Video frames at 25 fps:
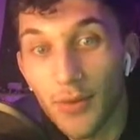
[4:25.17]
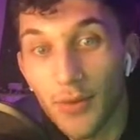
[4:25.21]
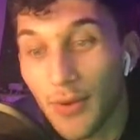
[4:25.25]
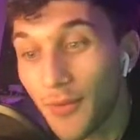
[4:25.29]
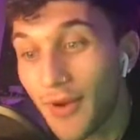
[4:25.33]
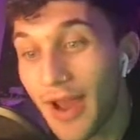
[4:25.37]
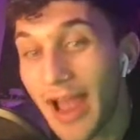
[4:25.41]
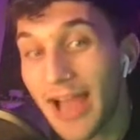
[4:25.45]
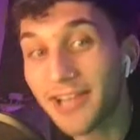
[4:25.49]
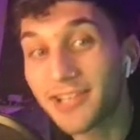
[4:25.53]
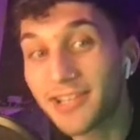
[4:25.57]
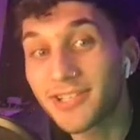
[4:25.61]
We
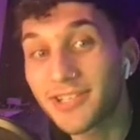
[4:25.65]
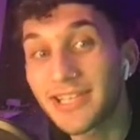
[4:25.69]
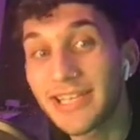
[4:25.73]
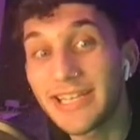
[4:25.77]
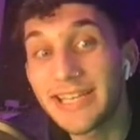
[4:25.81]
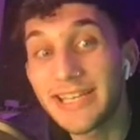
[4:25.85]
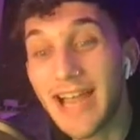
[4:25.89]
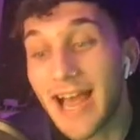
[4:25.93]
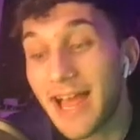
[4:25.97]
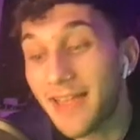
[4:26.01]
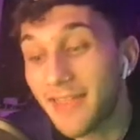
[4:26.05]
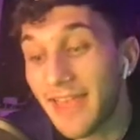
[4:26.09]
were actually
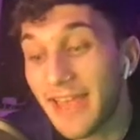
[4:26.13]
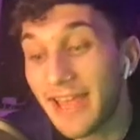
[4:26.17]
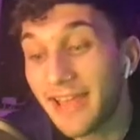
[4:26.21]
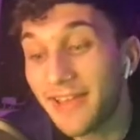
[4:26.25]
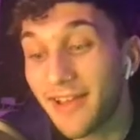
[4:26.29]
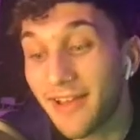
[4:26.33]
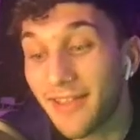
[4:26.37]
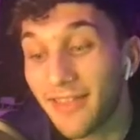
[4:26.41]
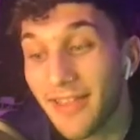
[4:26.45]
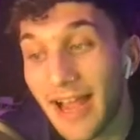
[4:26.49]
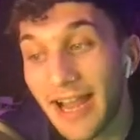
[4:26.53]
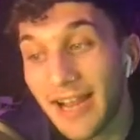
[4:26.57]
not like
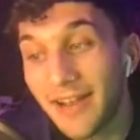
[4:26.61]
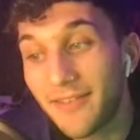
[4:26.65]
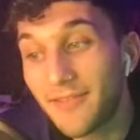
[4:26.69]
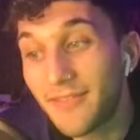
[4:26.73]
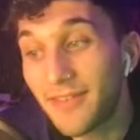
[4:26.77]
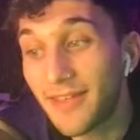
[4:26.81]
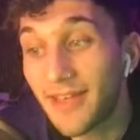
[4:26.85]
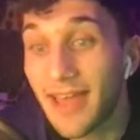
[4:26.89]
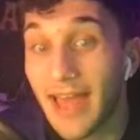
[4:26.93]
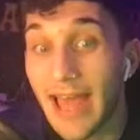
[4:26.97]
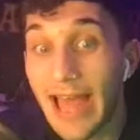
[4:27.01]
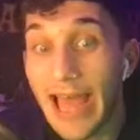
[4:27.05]
a lot of
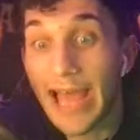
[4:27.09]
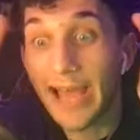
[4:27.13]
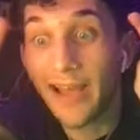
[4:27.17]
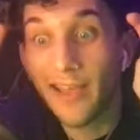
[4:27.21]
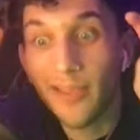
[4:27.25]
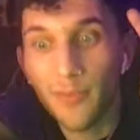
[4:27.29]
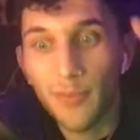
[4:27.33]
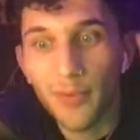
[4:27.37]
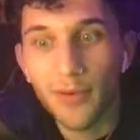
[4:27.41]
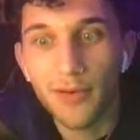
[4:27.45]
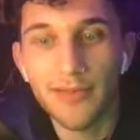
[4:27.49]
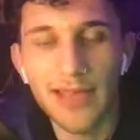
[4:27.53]
the
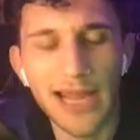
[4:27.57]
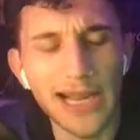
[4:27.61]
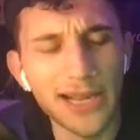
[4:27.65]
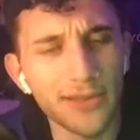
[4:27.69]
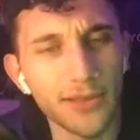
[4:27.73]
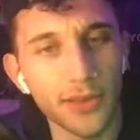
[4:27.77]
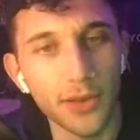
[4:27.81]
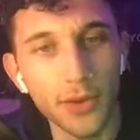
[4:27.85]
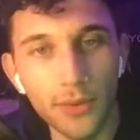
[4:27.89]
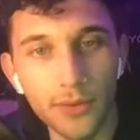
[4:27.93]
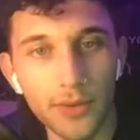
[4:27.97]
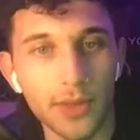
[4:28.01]
experts had
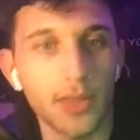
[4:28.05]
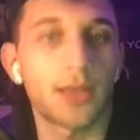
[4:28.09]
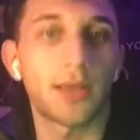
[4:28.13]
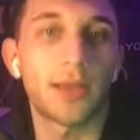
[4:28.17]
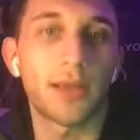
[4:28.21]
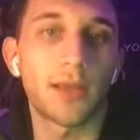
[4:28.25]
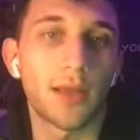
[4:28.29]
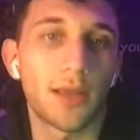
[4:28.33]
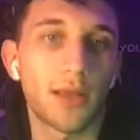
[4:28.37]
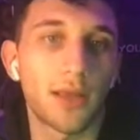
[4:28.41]
us losing.